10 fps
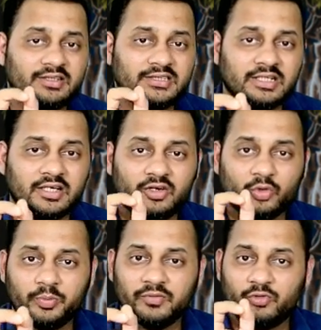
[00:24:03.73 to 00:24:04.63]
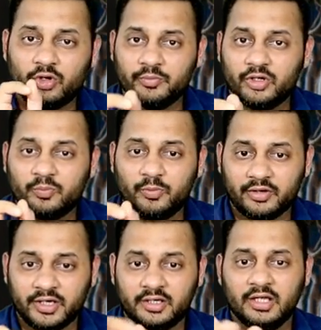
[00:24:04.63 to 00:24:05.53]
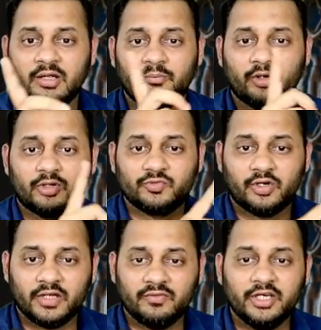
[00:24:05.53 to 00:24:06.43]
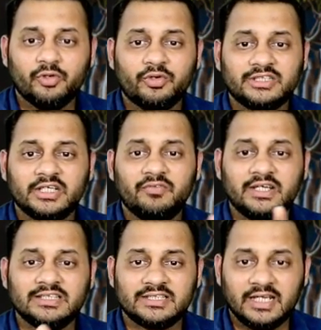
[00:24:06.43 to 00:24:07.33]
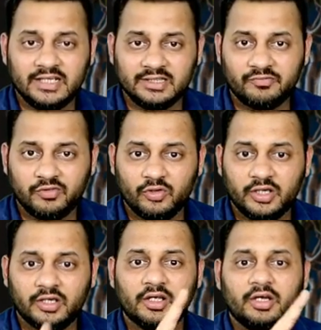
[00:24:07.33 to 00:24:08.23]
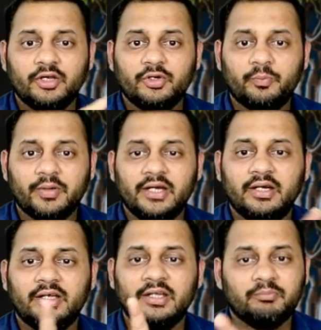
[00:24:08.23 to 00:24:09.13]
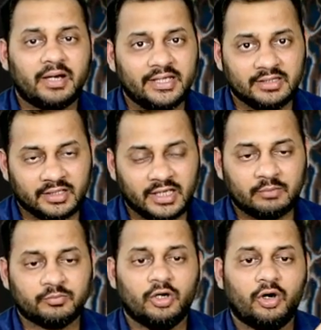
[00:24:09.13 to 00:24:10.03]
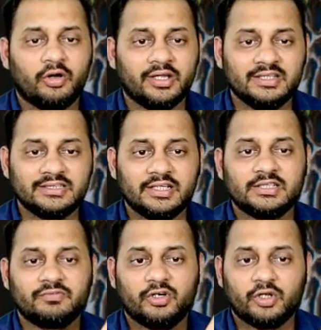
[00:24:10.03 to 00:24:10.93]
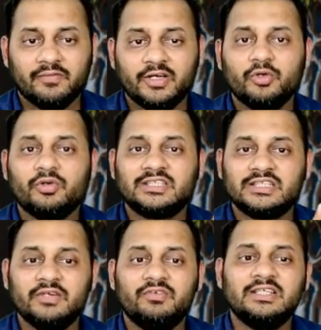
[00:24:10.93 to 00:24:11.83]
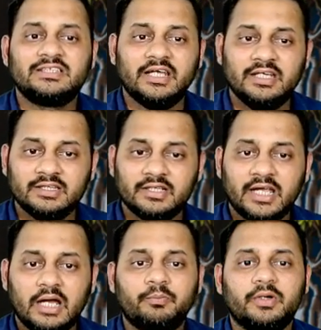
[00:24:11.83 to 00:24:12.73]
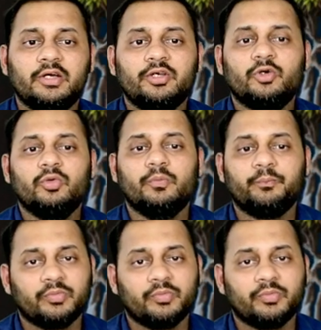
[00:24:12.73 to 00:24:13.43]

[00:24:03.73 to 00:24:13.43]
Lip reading: a single rupee from your pocket, because whatever you received in selling the floor, you paid in buying the cap, or in this case, whatever you received in selling the cap, you